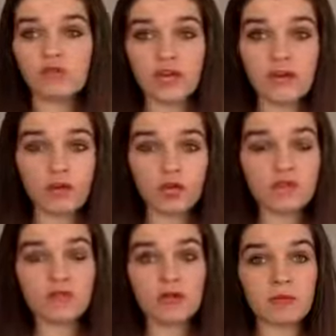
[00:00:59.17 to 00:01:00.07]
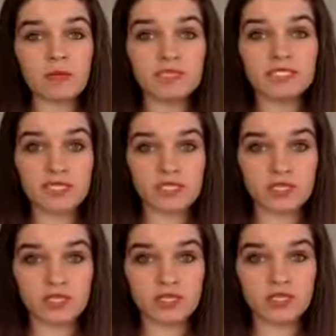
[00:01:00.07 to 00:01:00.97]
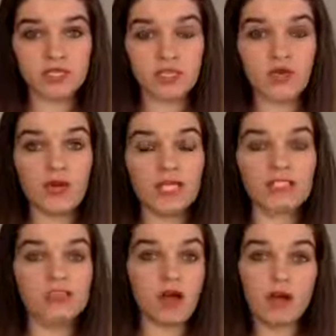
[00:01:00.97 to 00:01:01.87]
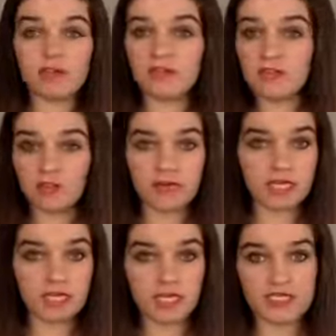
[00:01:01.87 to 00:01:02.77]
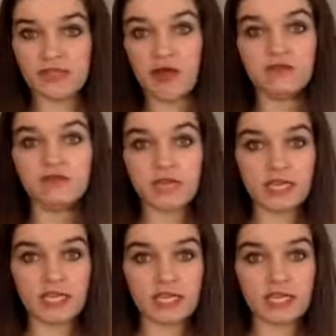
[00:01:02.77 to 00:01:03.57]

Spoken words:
framework for implementation. So it's not theory, it's not vague,